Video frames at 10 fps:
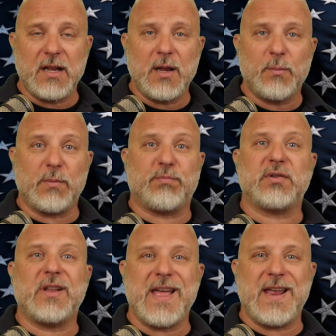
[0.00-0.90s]
But
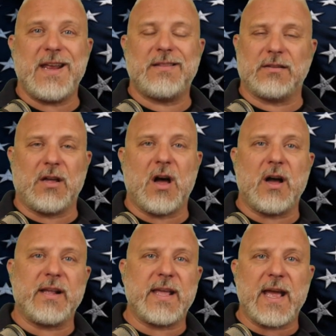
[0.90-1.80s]
play the
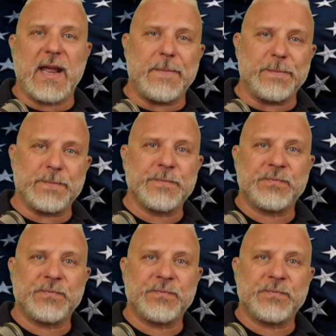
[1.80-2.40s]
long game.